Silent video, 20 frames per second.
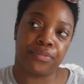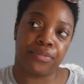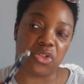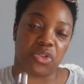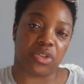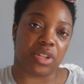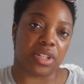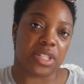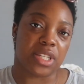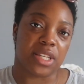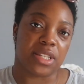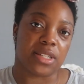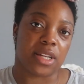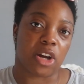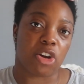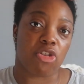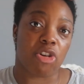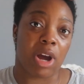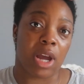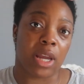As you can see, he's
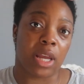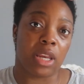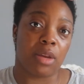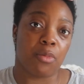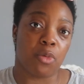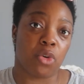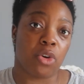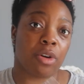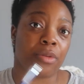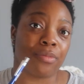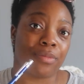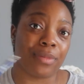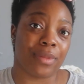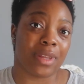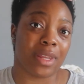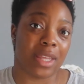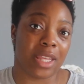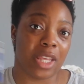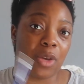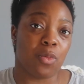not crying anymore.
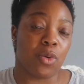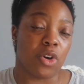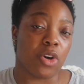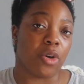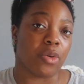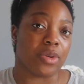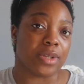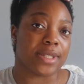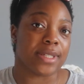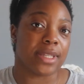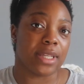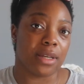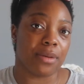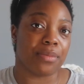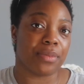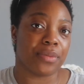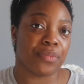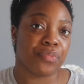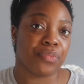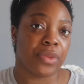He will go to sleep.
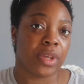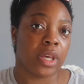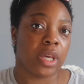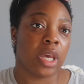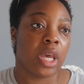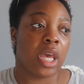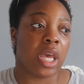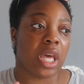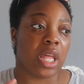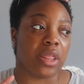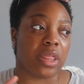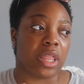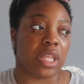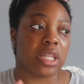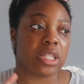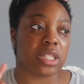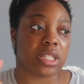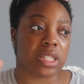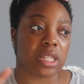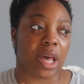
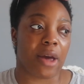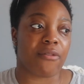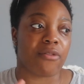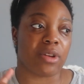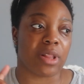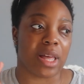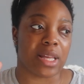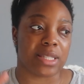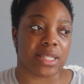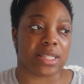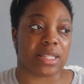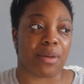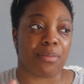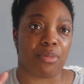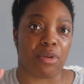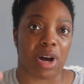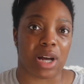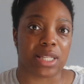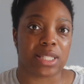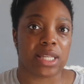This, I realize, is a
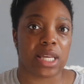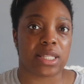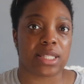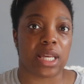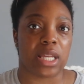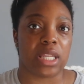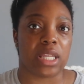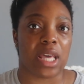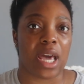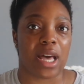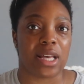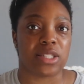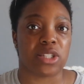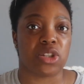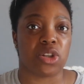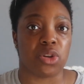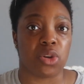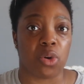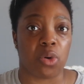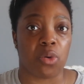process and he has
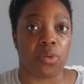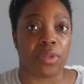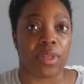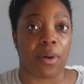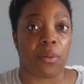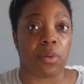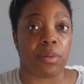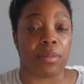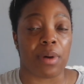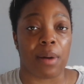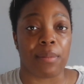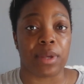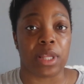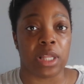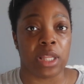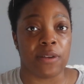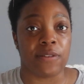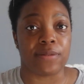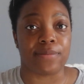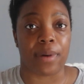to know that when
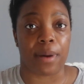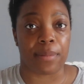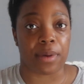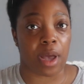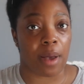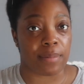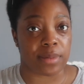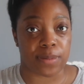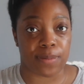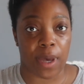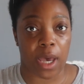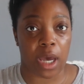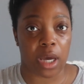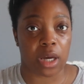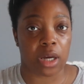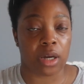mommy leaves, mommy comes back.